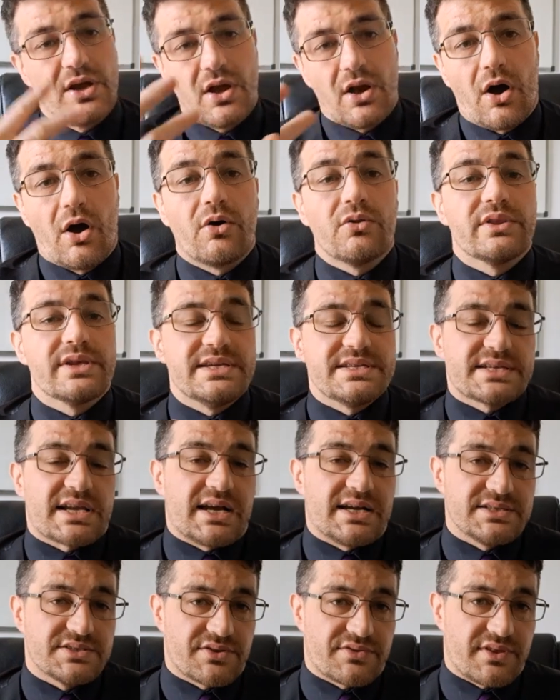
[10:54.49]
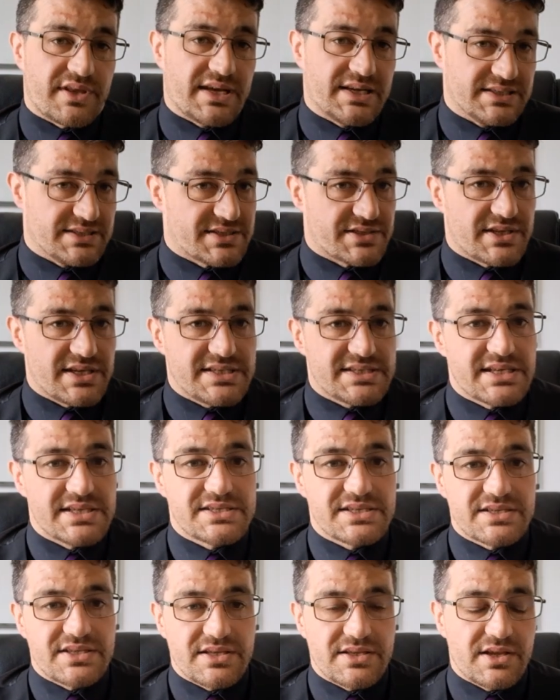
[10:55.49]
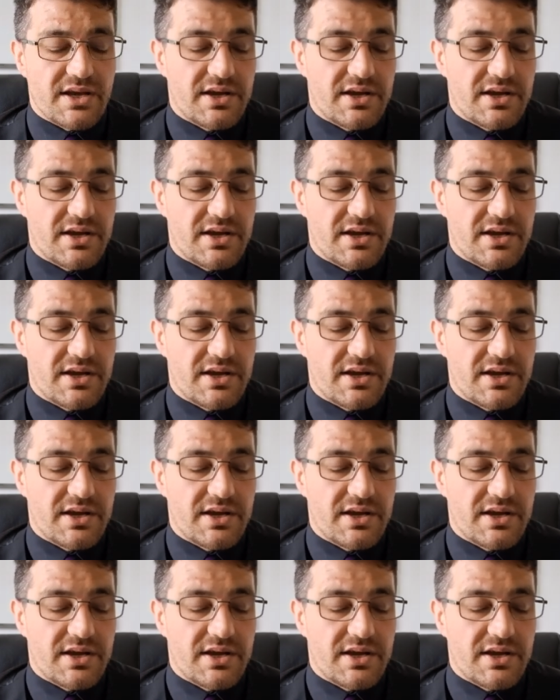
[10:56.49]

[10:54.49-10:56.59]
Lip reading: All these kinds of things. This is